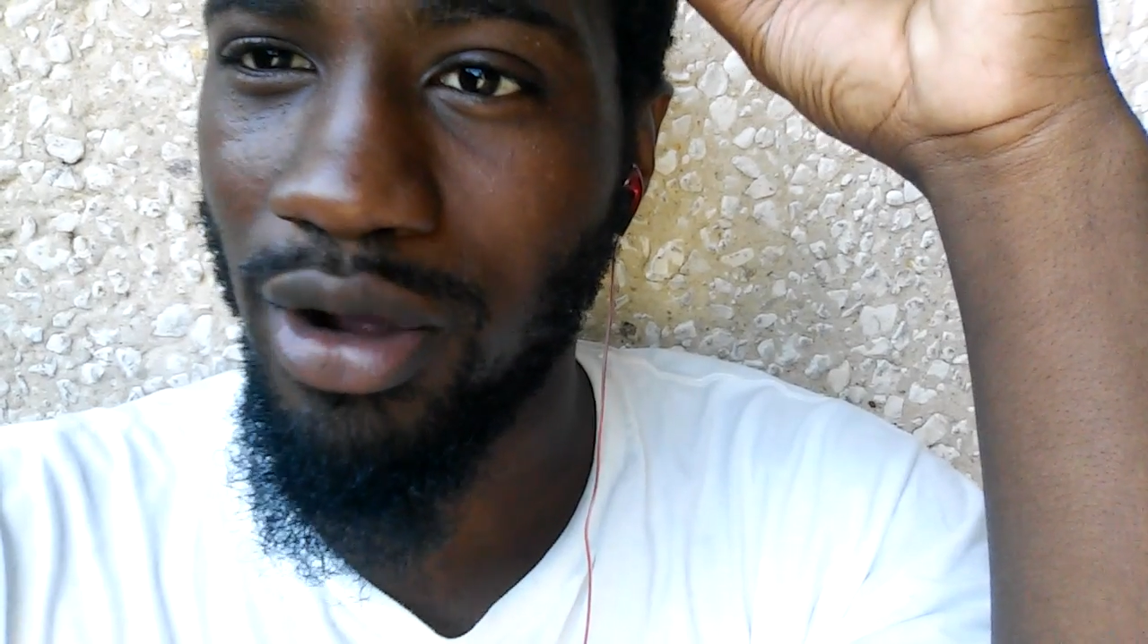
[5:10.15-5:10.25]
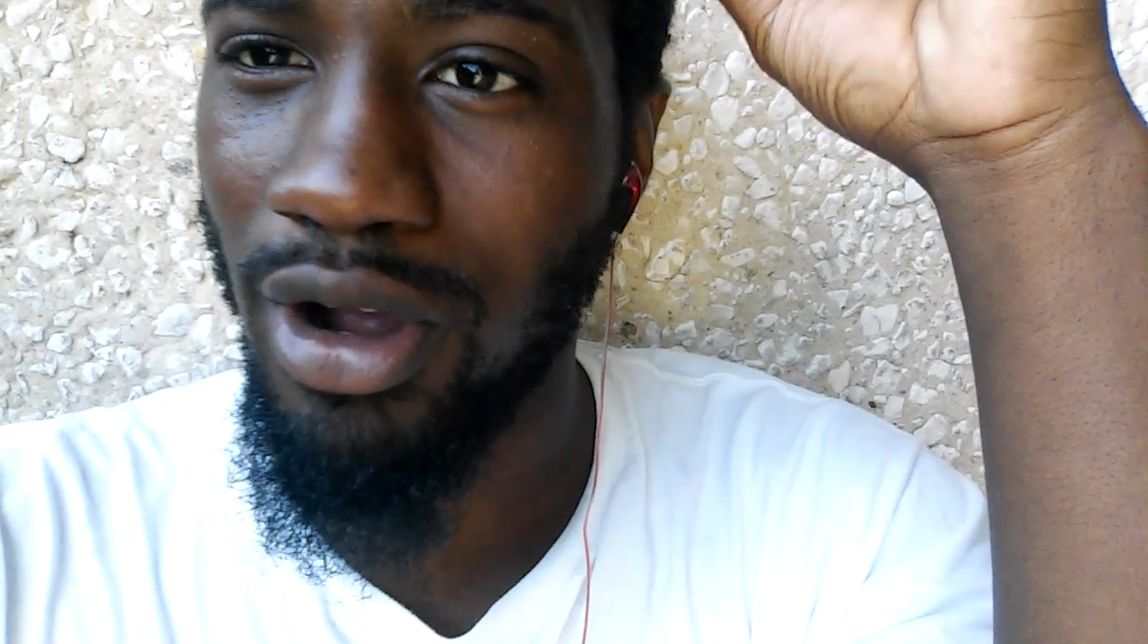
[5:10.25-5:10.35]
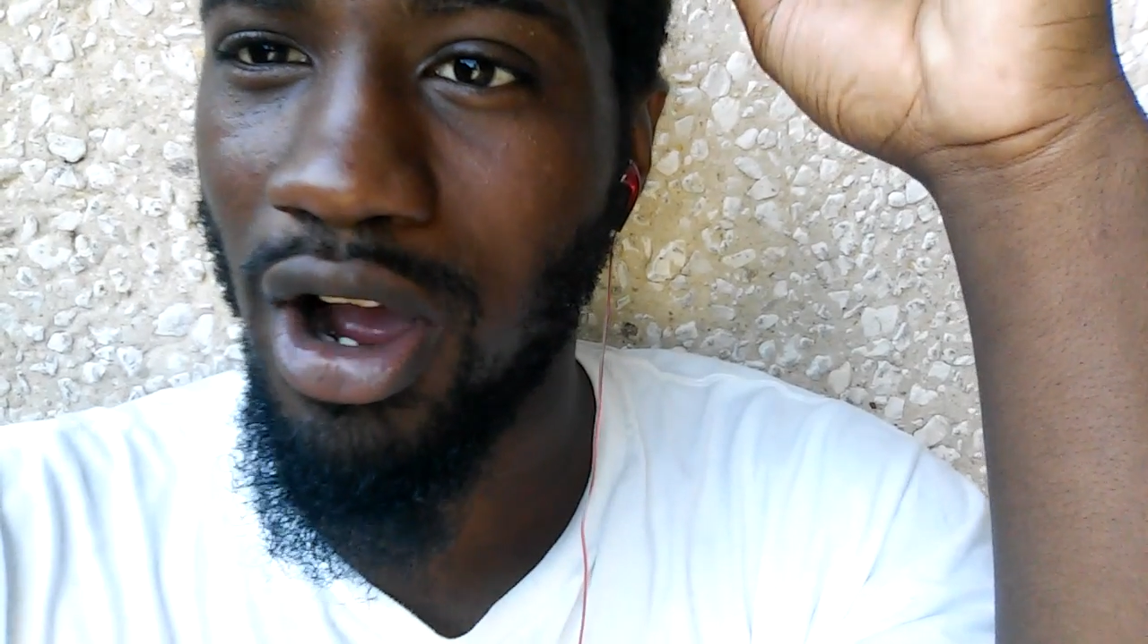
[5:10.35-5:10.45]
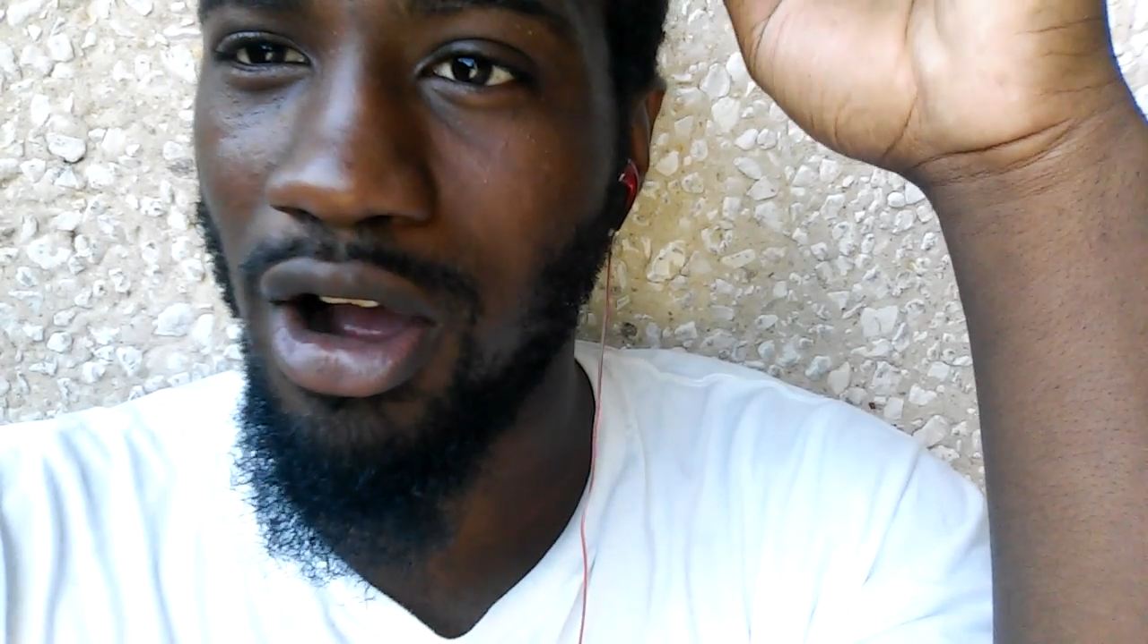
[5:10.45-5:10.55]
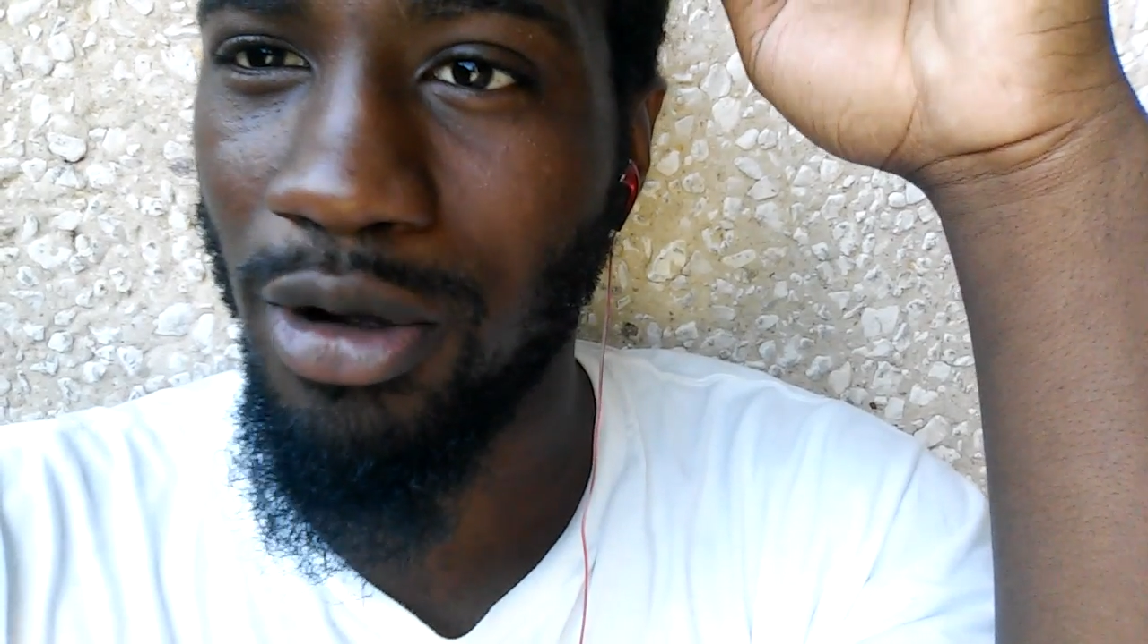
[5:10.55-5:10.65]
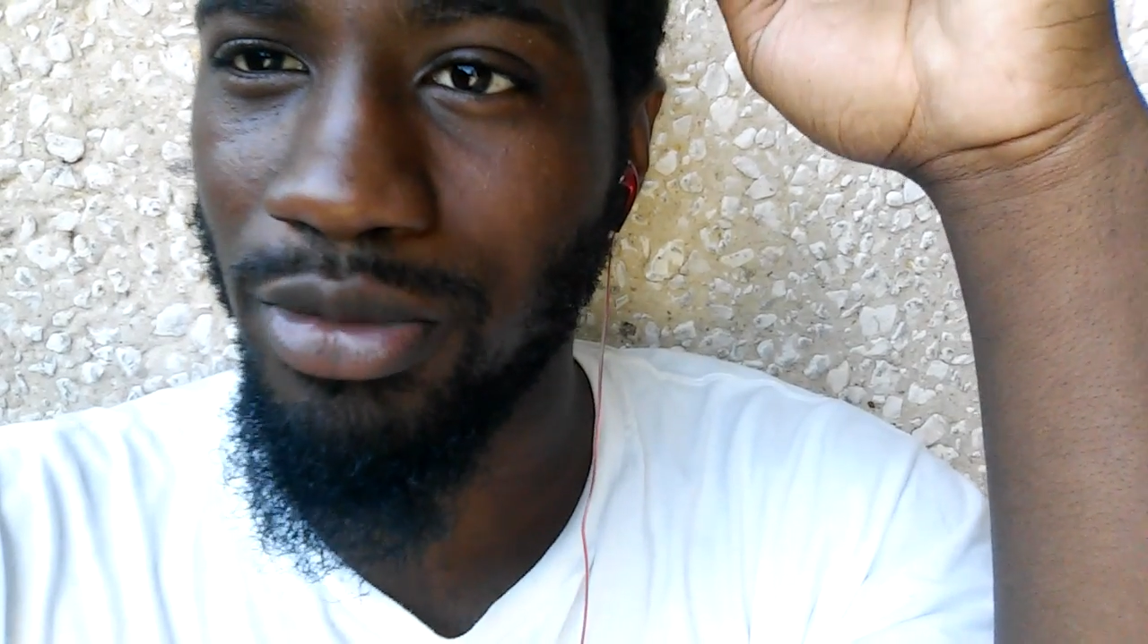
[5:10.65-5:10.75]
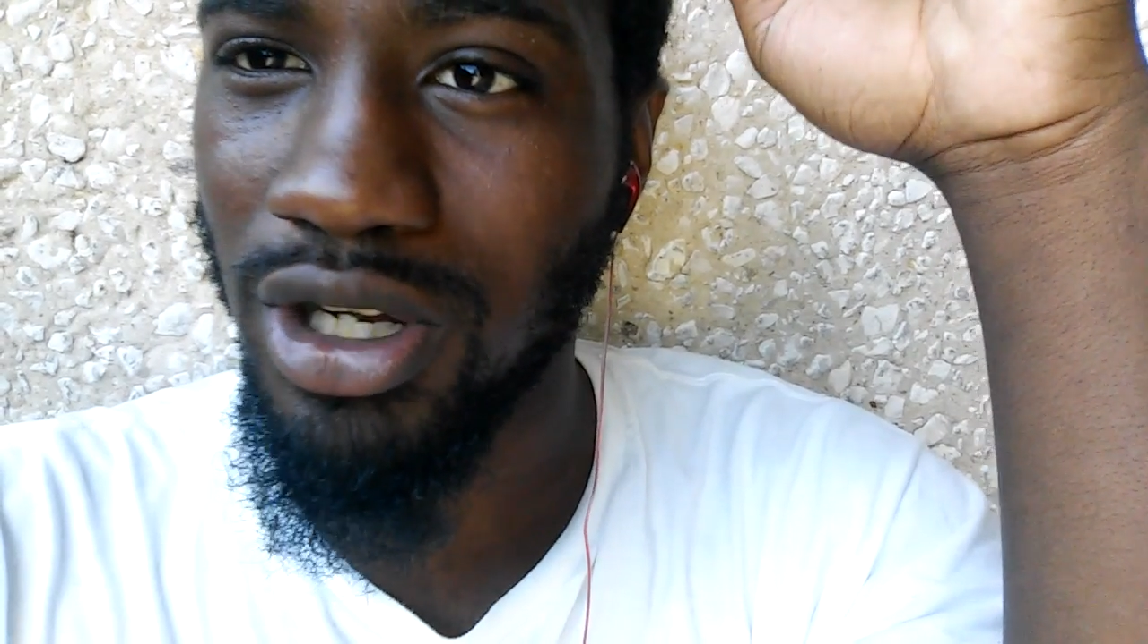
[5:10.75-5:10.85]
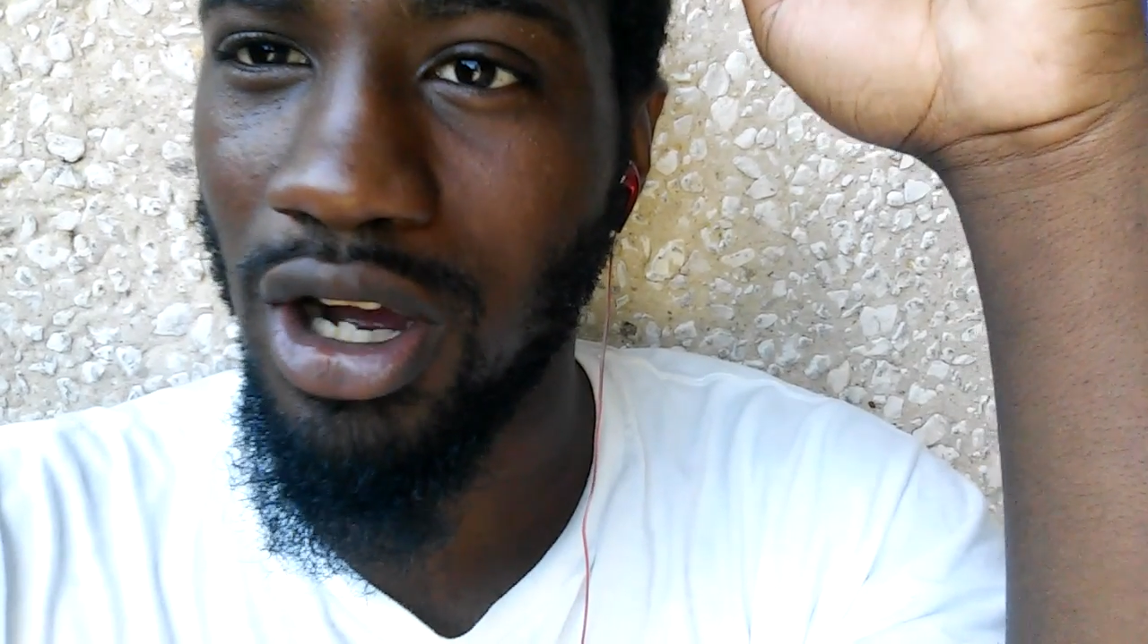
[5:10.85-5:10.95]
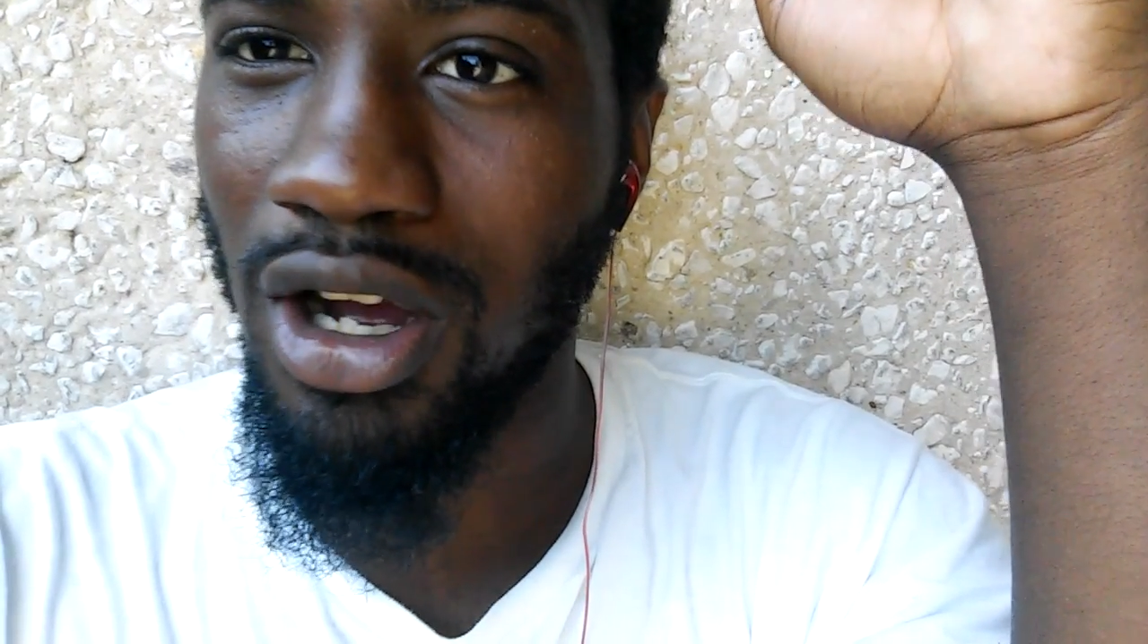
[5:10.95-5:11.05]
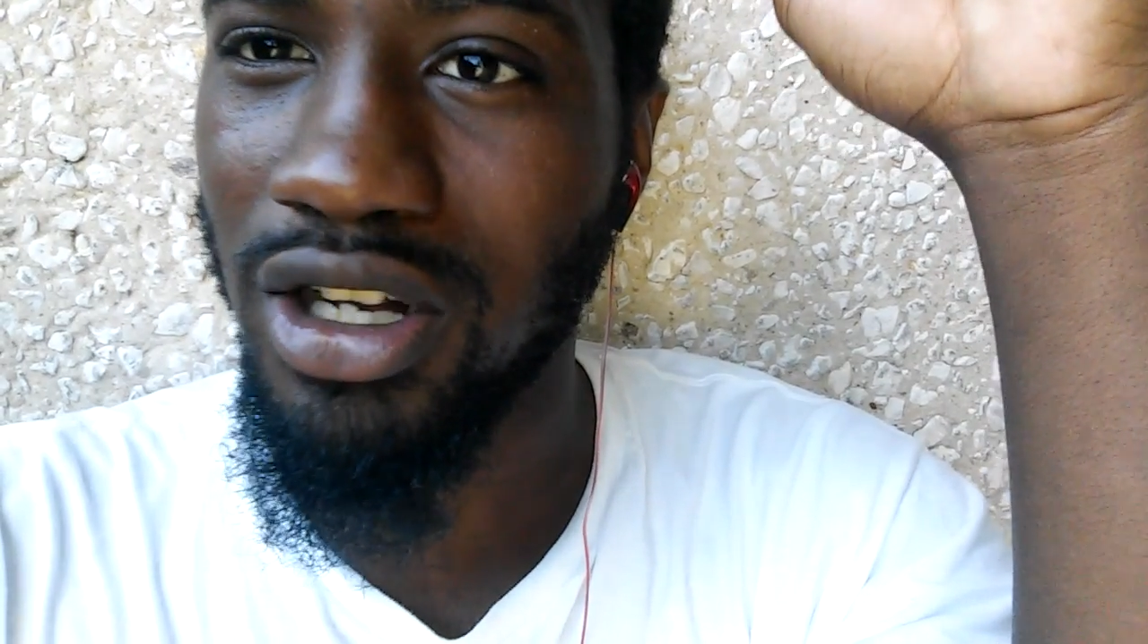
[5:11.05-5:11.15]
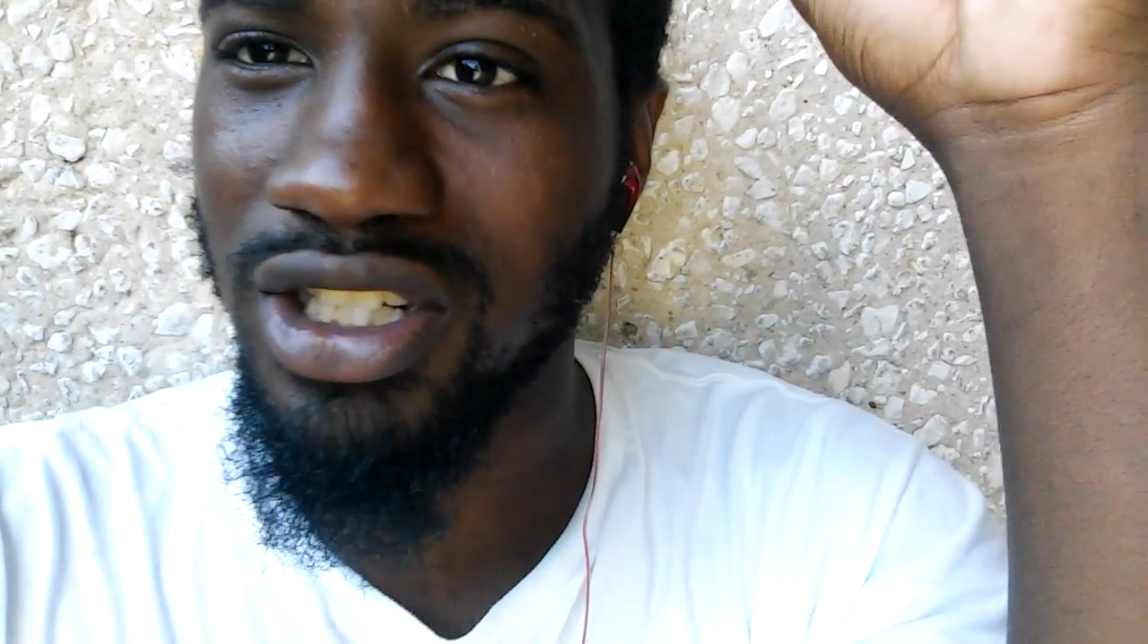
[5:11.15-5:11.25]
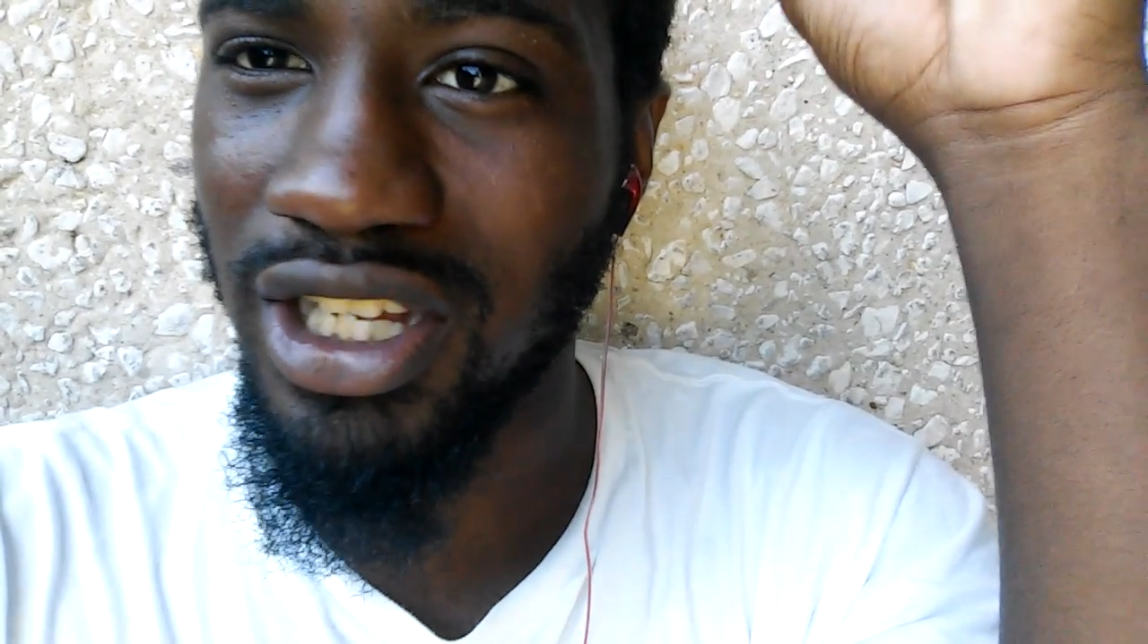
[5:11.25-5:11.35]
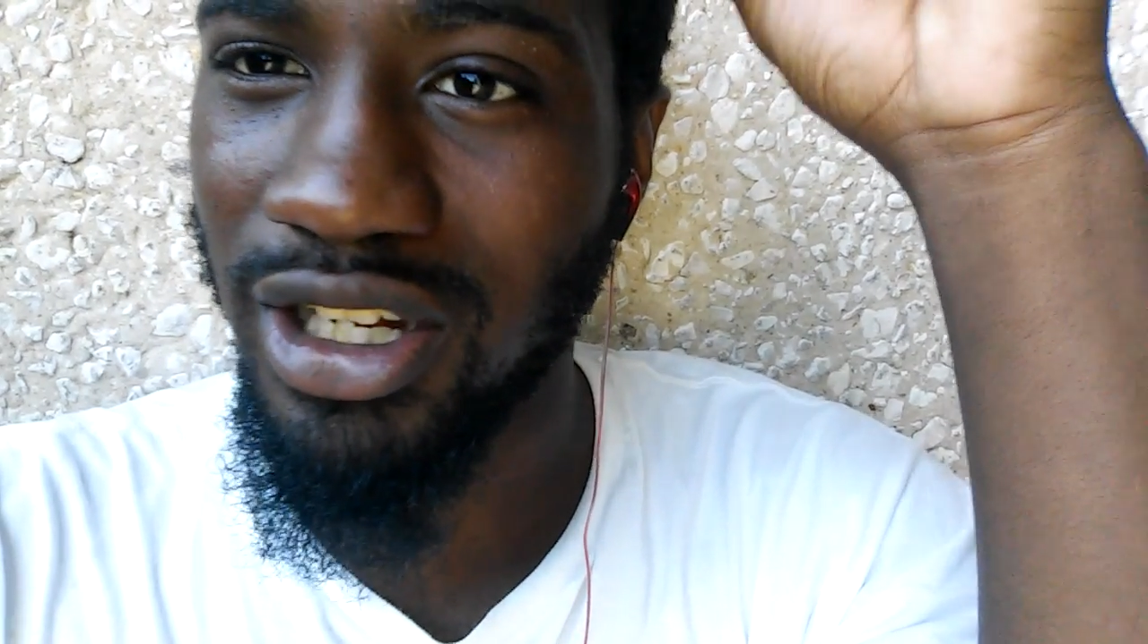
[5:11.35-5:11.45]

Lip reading: Gog and Magog because they